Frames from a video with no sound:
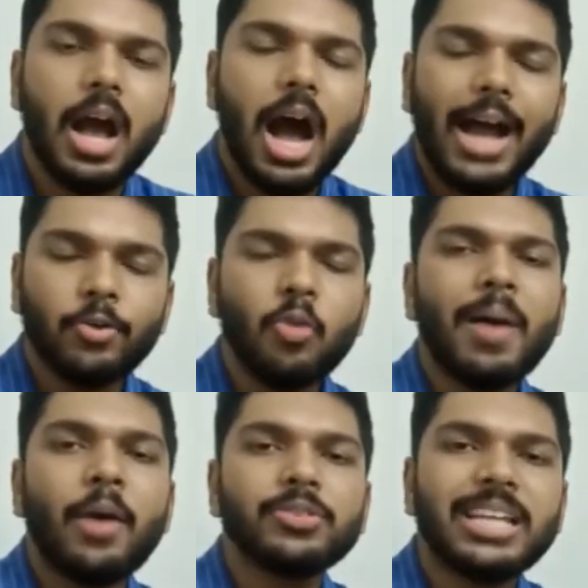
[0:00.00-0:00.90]
I hope
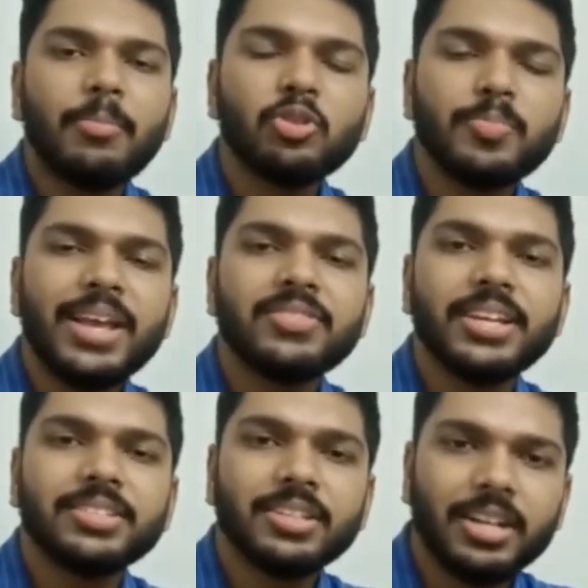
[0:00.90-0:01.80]
I was able to make
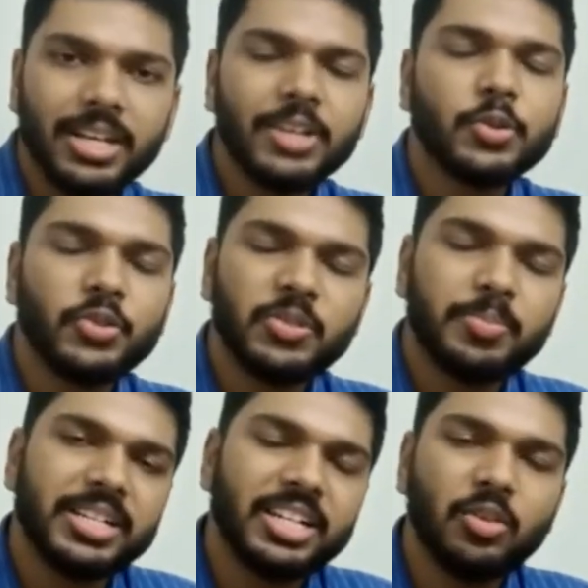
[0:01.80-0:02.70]
things clear through this
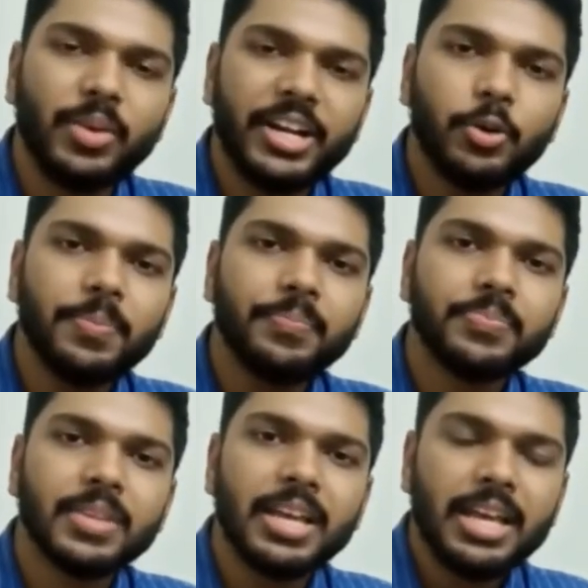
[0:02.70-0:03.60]
particular video.
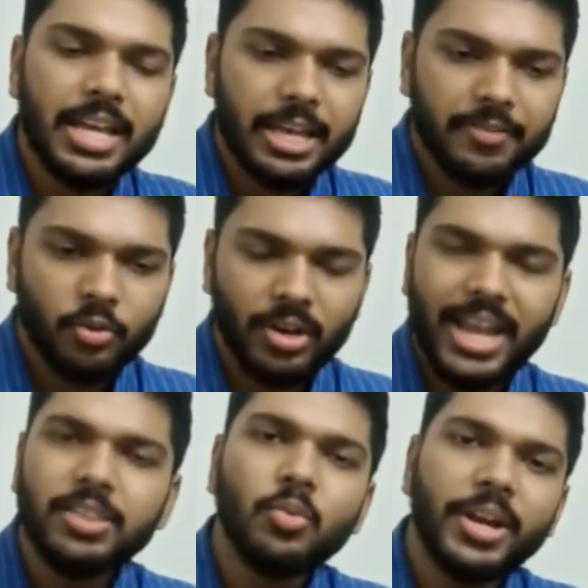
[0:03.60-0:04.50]
If you
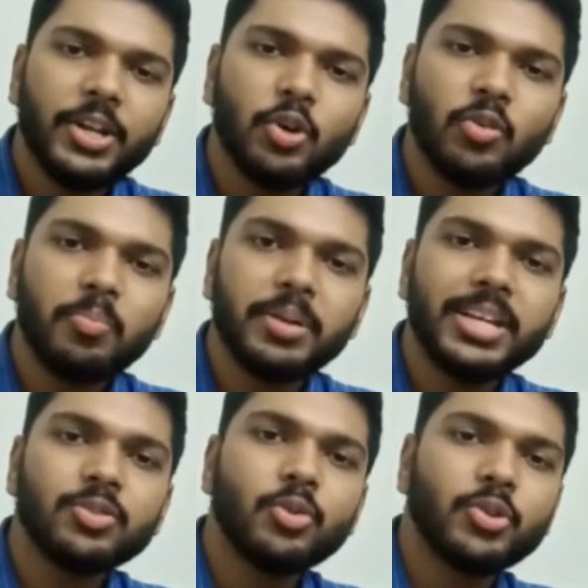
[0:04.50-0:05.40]
like the video,
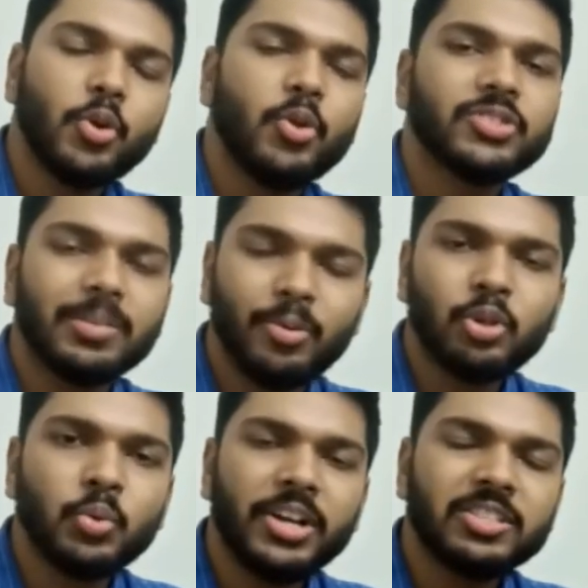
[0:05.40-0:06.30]
please do show your support
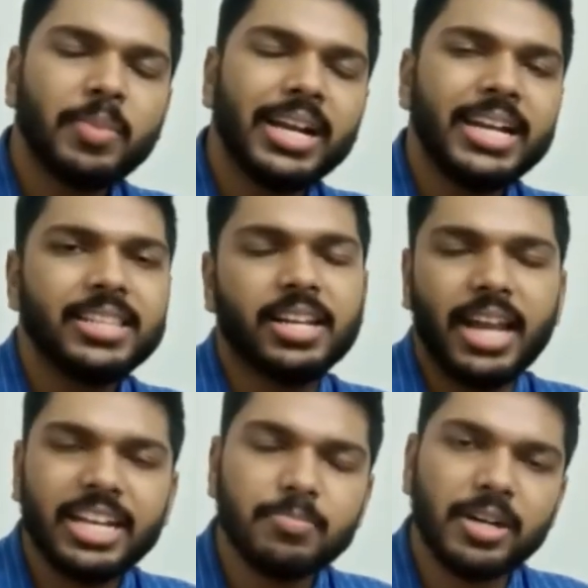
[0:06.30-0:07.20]
to us by hitting the
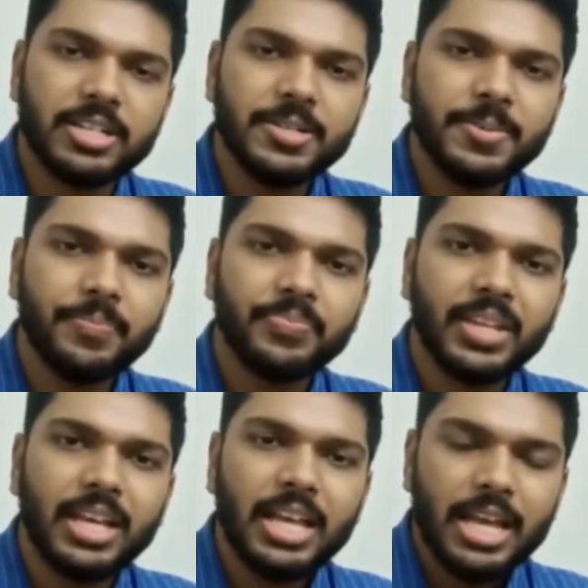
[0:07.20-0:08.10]
like button.
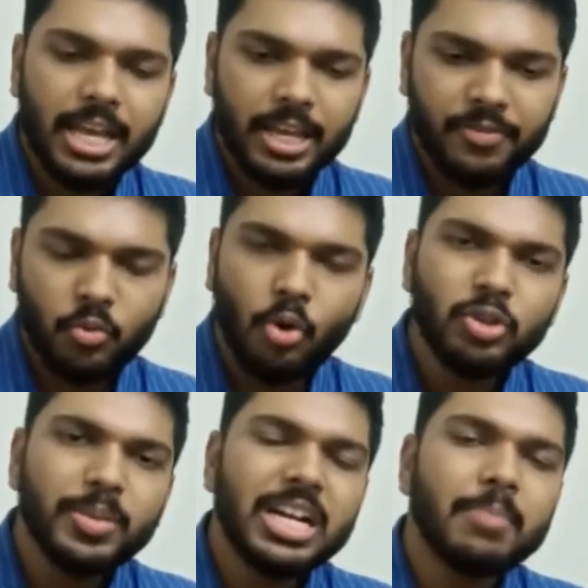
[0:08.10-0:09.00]
If you want to
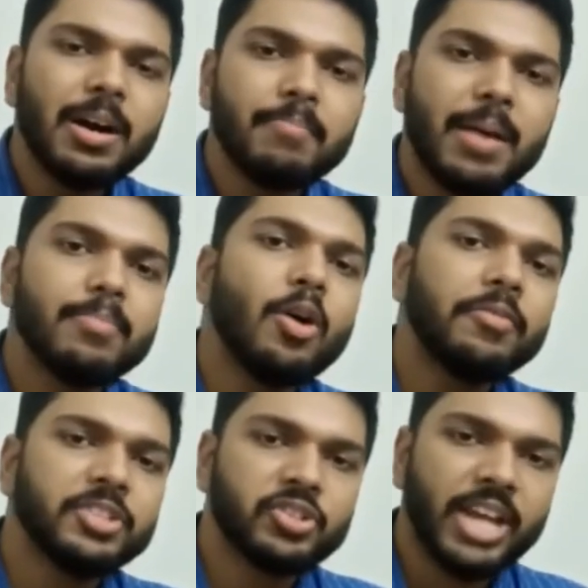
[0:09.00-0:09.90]
become a member
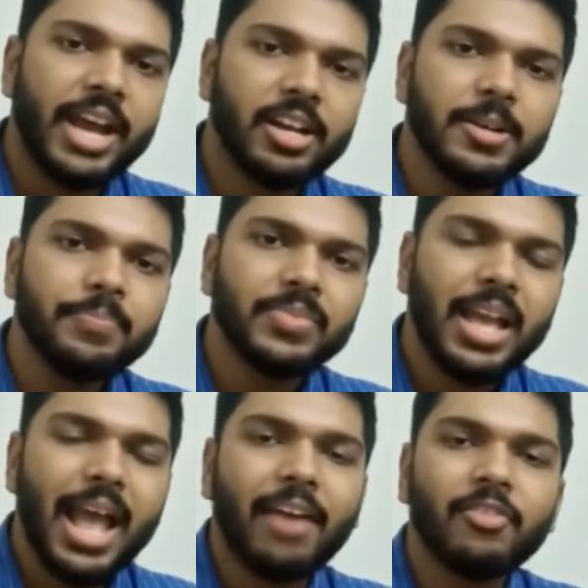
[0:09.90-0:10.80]
of this channel
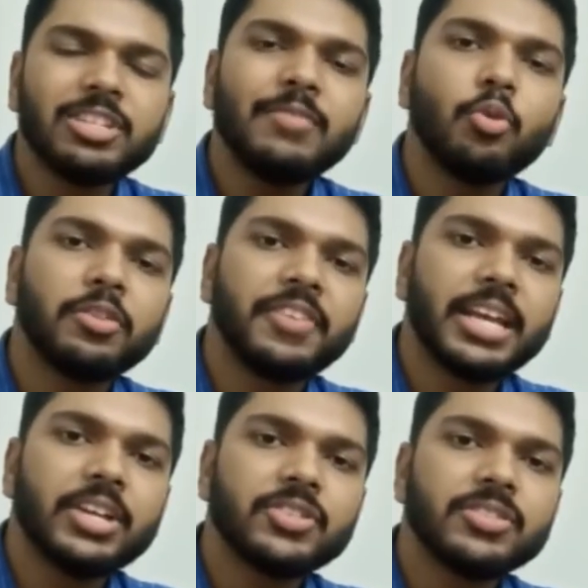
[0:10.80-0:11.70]
and receive
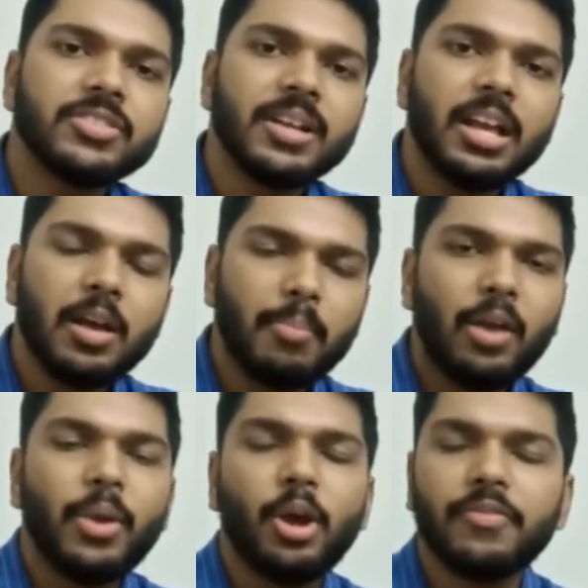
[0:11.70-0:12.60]
notifications by
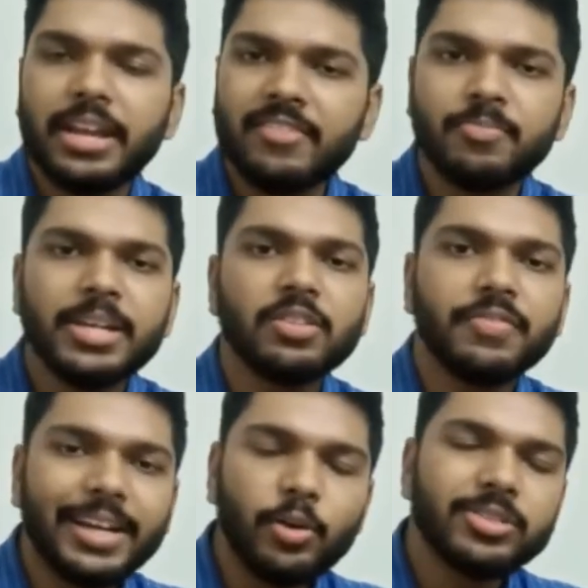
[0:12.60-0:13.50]
way of informative
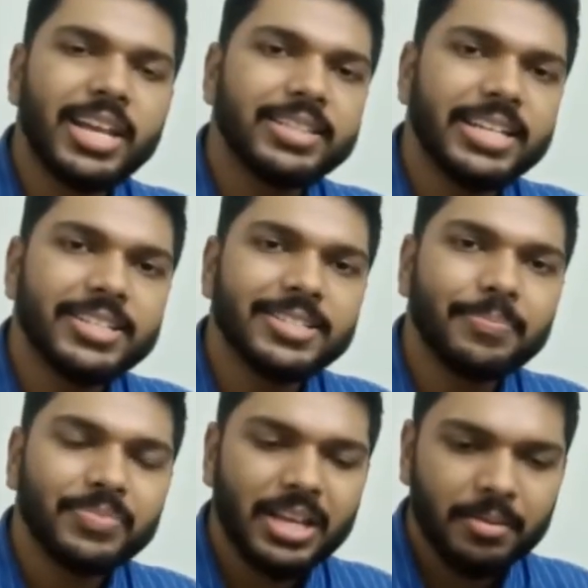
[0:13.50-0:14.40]
videos like these,
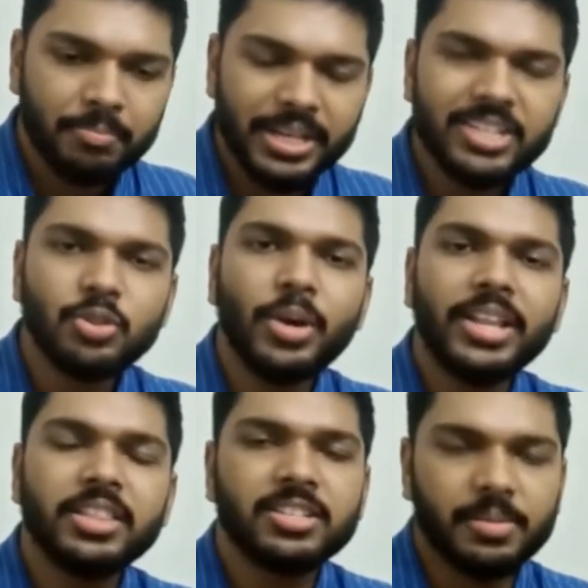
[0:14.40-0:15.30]
please do
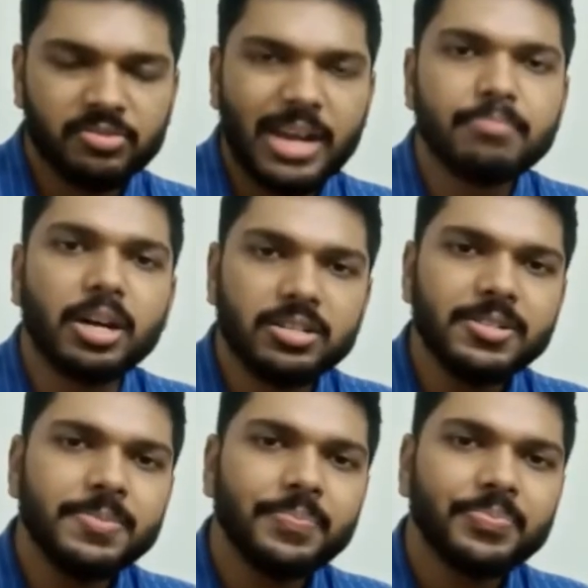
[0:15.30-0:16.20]
hit the subscribe button.
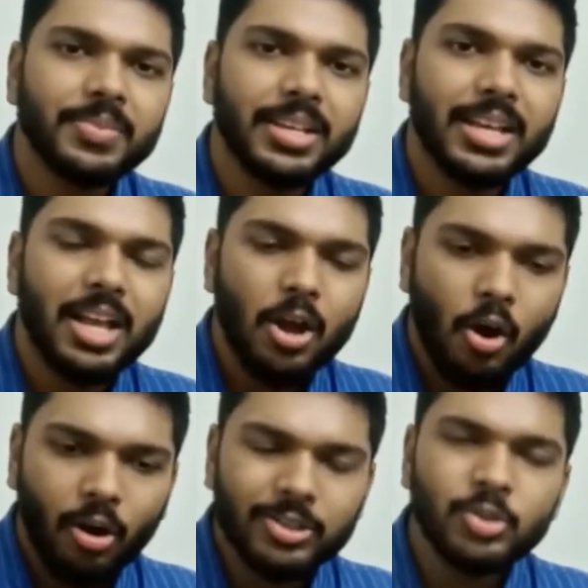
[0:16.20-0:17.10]

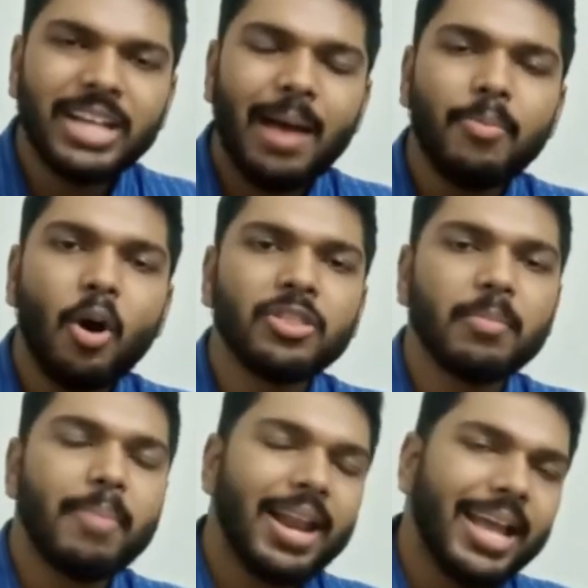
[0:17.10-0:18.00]
Also tap on the
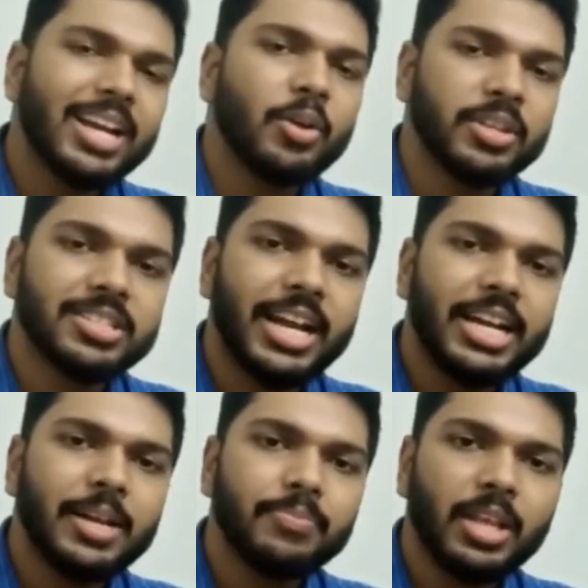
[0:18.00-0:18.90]
bell icon on the
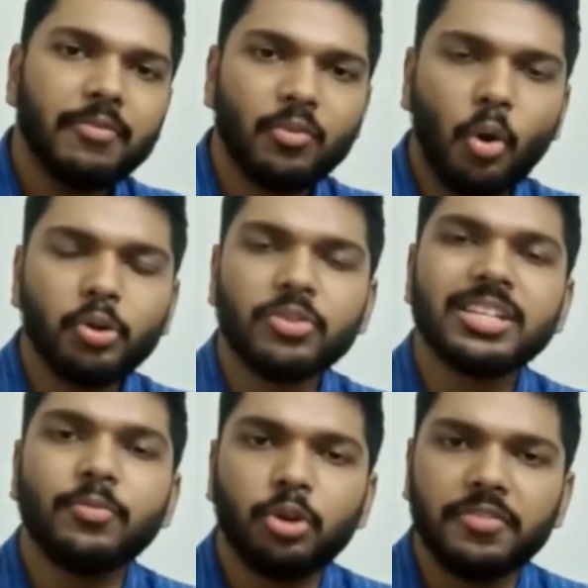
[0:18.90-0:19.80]
side if you want to
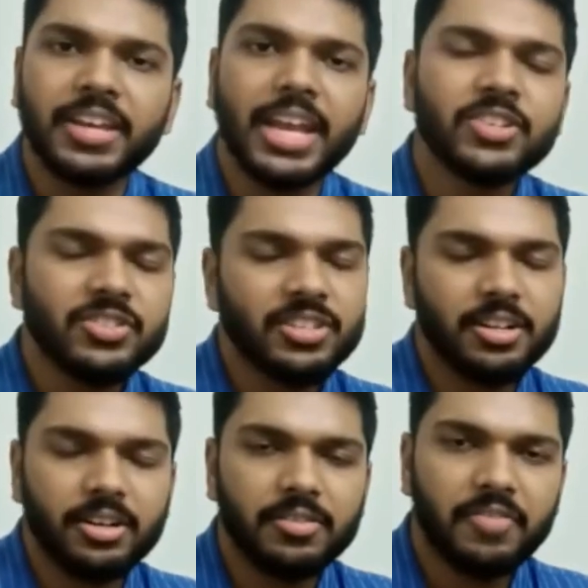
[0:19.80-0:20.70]
receive notifications at
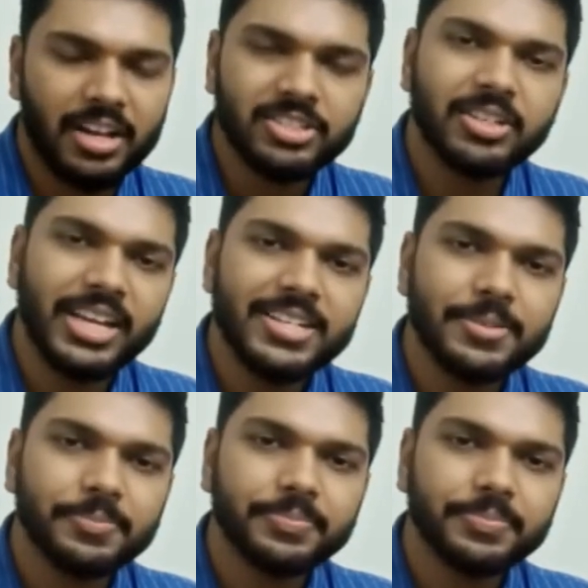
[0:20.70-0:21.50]
a faster rate.